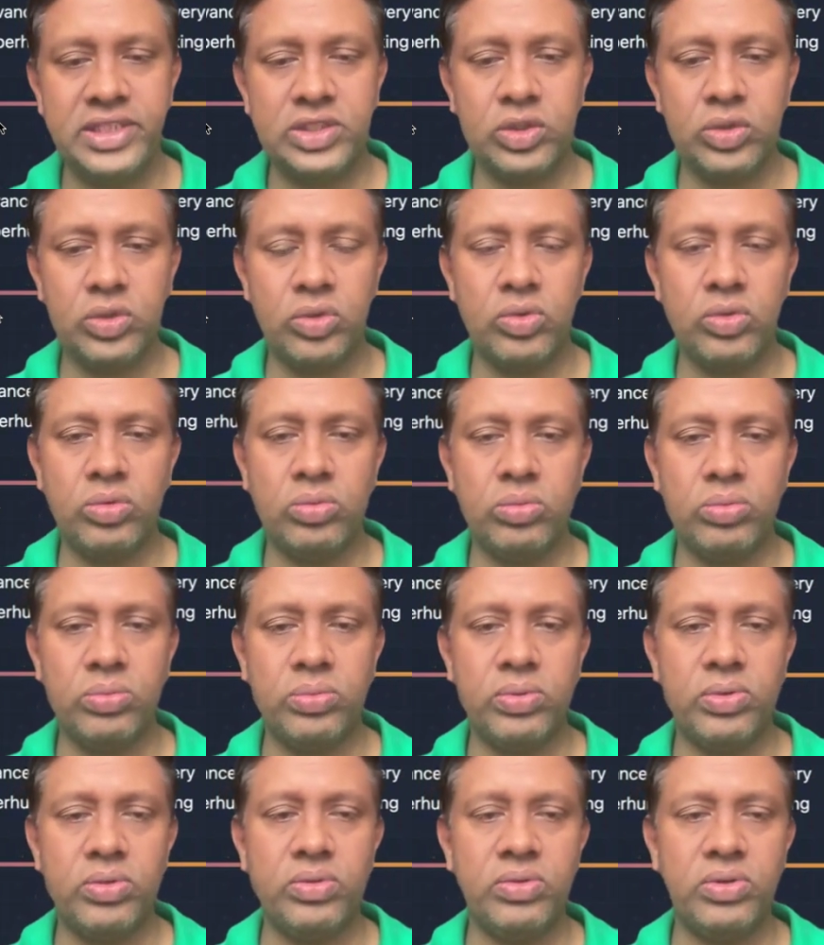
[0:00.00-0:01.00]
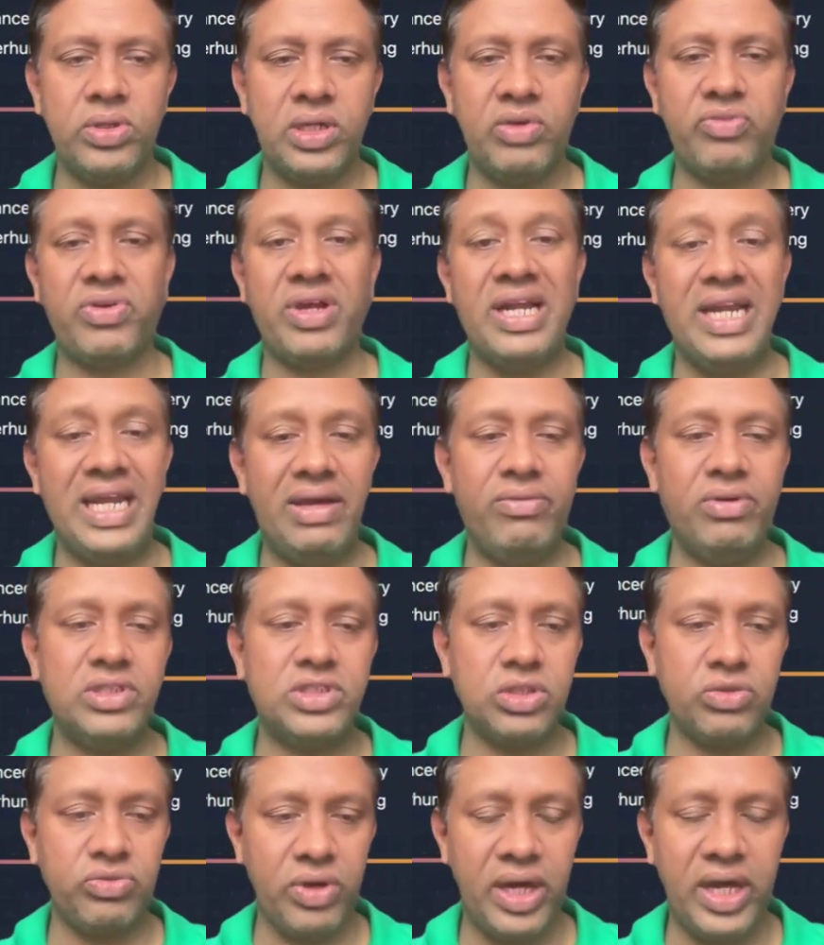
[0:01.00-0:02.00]
So different
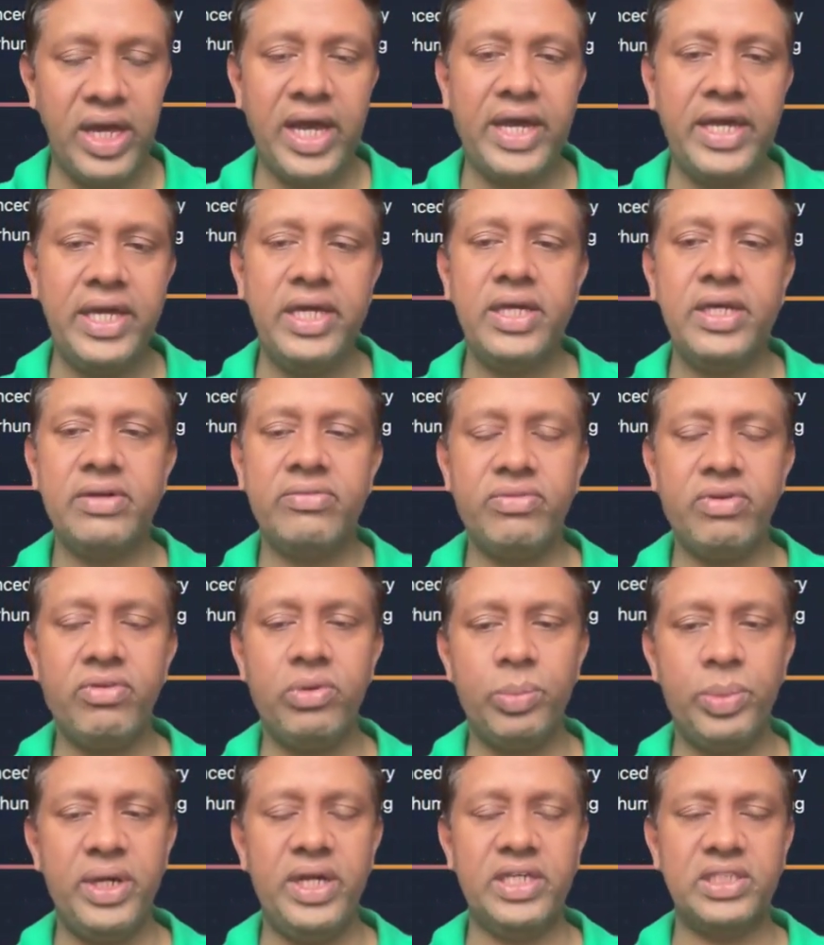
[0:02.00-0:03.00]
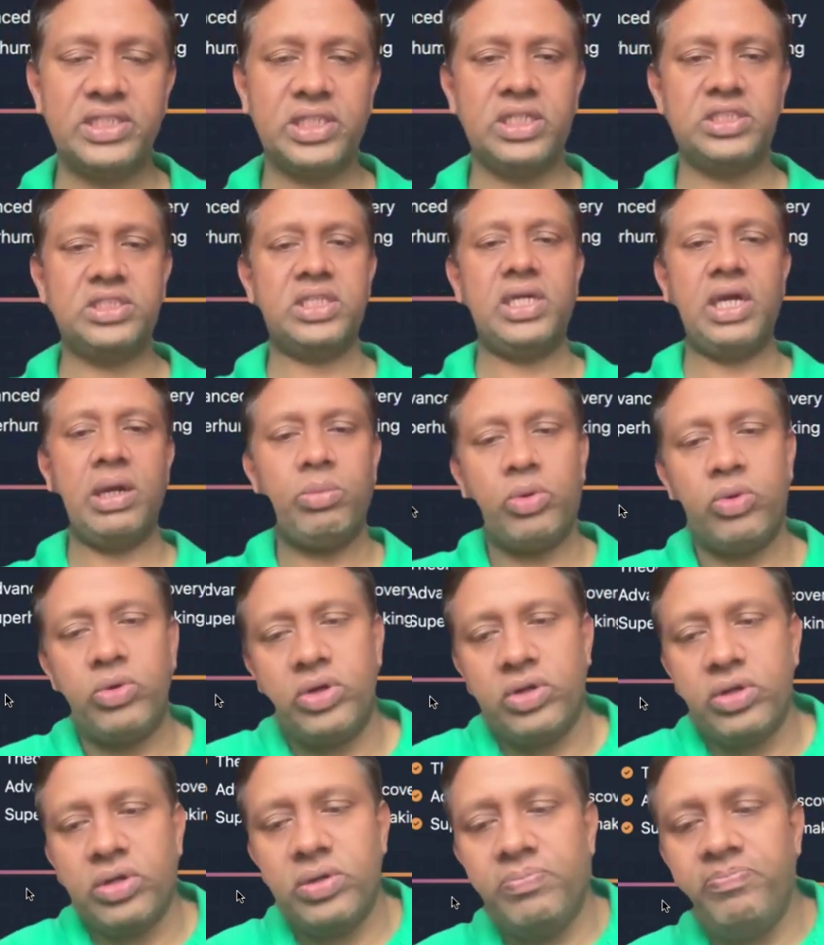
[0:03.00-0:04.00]
levels of AI, we will be discussing
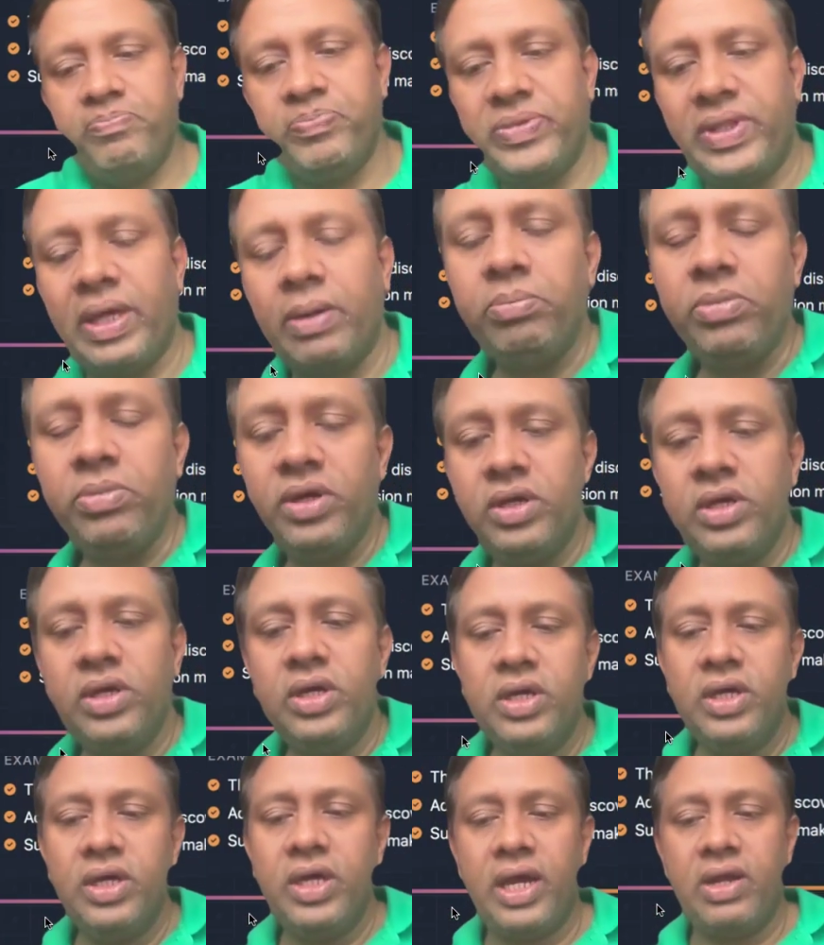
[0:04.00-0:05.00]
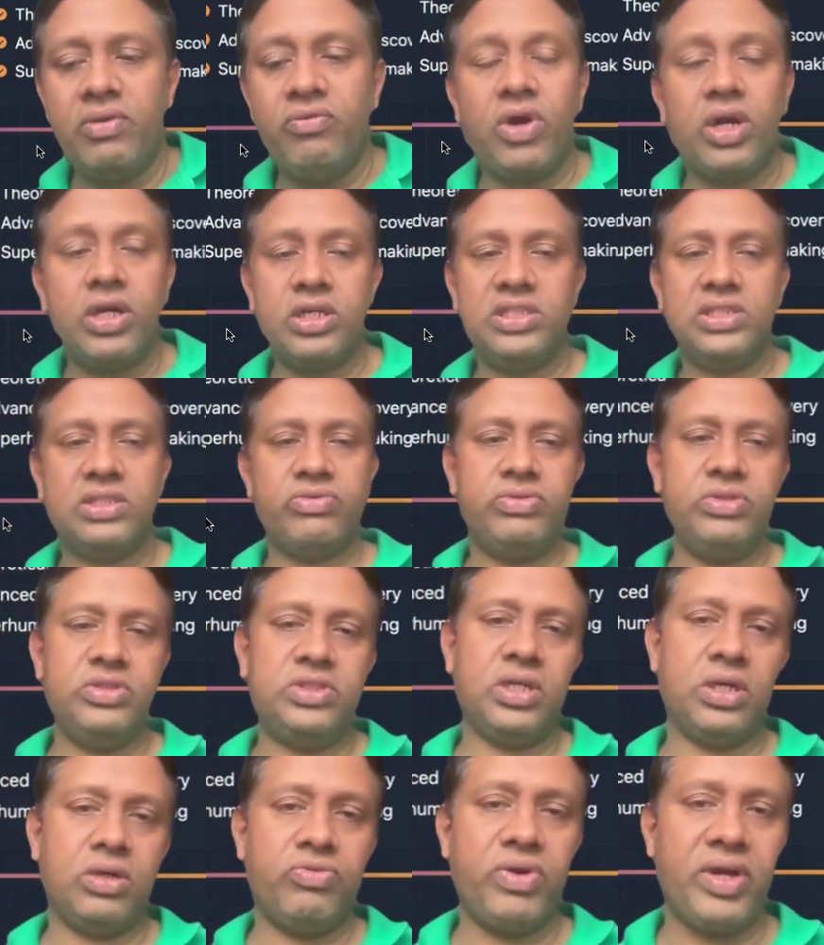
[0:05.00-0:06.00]
about them and what is the
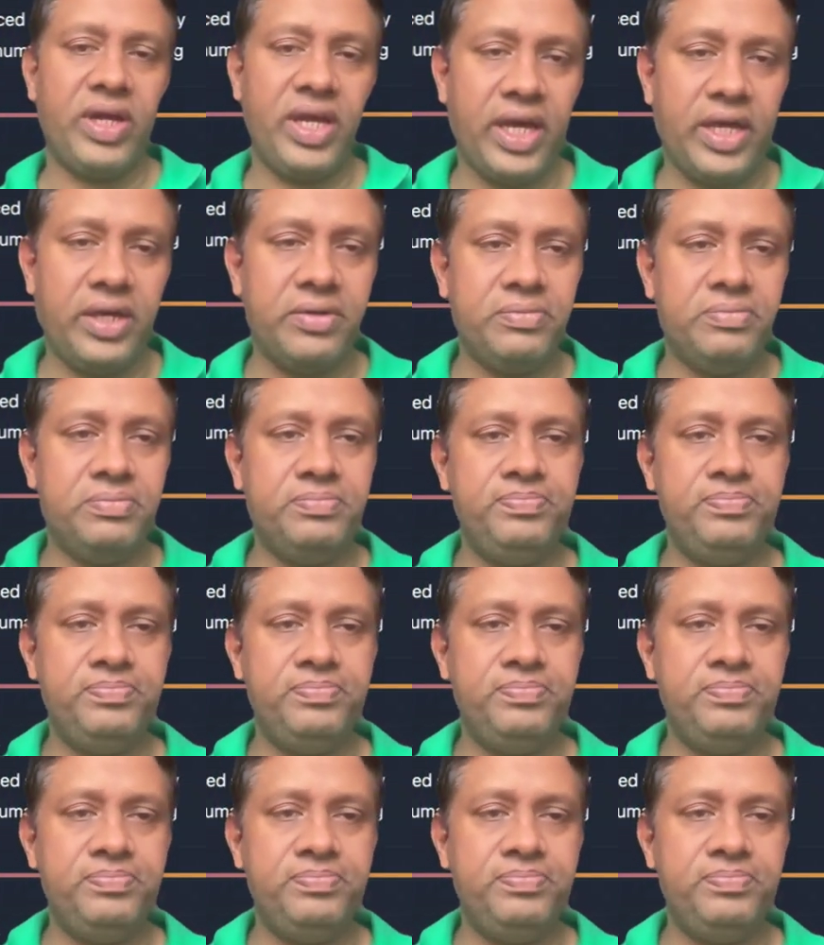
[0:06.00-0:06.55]
future of AI.